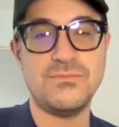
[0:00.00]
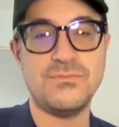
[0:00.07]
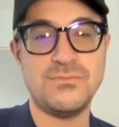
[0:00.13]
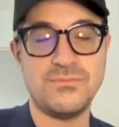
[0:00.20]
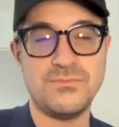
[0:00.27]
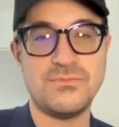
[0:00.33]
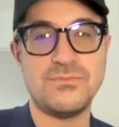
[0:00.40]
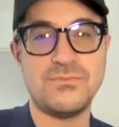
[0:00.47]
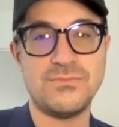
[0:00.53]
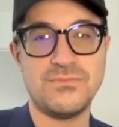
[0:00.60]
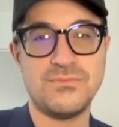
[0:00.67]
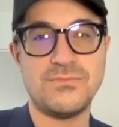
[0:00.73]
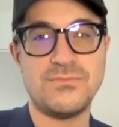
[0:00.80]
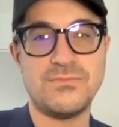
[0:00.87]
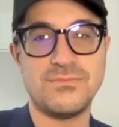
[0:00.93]

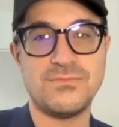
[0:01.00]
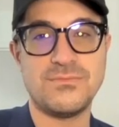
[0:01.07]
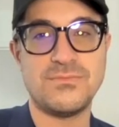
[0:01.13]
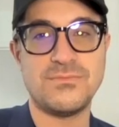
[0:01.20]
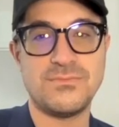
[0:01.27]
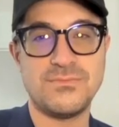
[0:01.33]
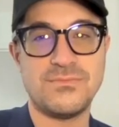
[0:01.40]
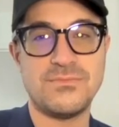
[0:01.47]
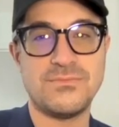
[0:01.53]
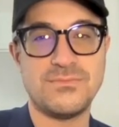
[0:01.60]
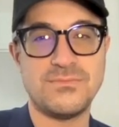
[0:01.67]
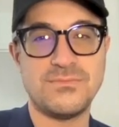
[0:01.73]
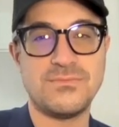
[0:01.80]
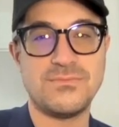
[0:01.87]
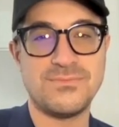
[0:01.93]

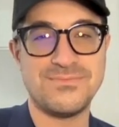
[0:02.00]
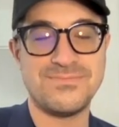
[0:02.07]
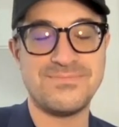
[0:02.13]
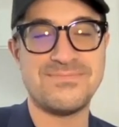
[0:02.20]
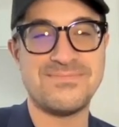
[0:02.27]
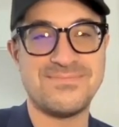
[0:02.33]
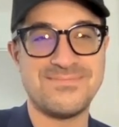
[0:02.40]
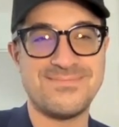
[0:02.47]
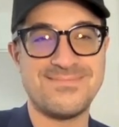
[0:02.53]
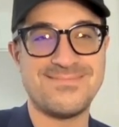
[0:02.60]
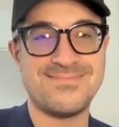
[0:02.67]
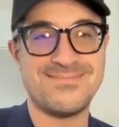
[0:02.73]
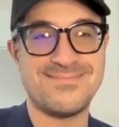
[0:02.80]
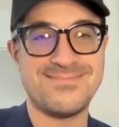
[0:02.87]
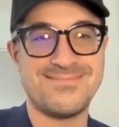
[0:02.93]

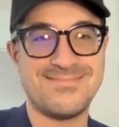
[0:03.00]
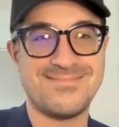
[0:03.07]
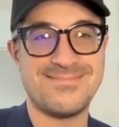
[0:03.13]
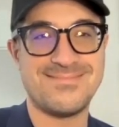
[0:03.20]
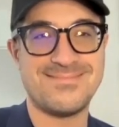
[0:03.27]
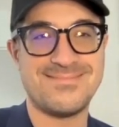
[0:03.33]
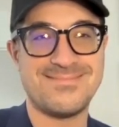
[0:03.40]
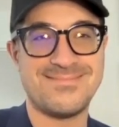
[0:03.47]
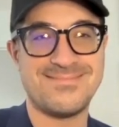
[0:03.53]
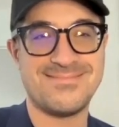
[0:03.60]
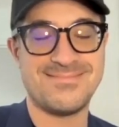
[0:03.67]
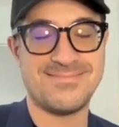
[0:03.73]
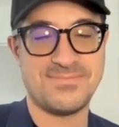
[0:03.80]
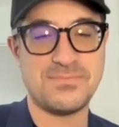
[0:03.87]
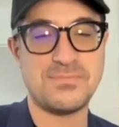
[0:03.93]

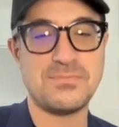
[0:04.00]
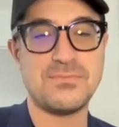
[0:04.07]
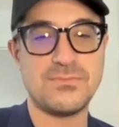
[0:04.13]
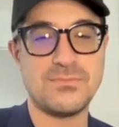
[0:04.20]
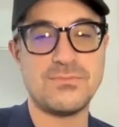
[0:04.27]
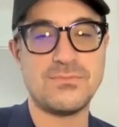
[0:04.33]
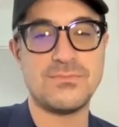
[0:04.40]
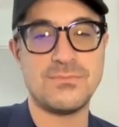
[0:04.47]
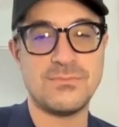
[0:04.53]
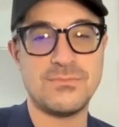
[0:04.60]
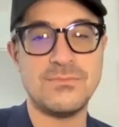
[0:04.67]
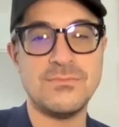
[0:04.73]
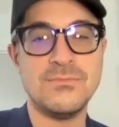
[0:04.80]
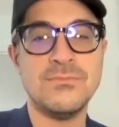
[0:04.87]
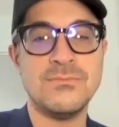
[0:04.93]

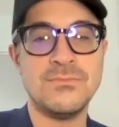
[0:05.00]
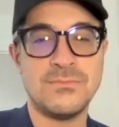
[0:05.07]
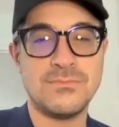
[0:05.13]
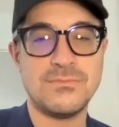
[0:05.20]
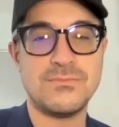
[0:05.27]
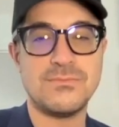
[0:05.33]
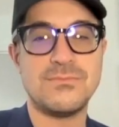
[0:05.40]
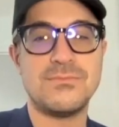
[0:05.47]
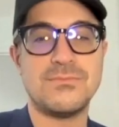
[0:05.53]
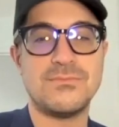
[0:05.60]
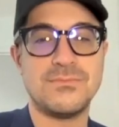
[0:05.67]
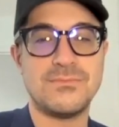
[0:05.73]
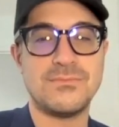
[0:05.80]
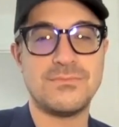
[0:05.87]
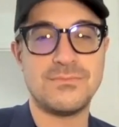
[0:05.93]

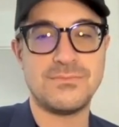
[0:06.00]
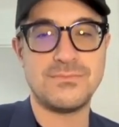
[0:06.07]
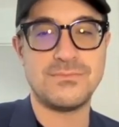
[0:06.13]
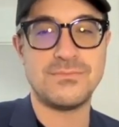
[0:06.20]
[no speech]